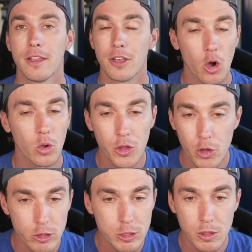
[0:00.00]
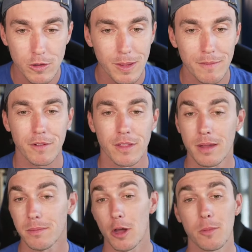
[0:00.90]
No huge movement for
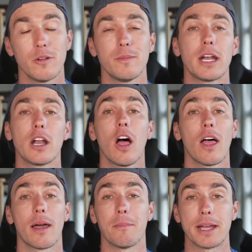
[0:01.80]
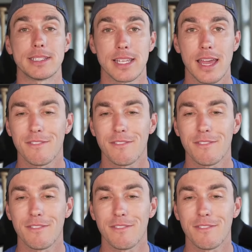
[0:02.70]
them. No movement at all, I might say.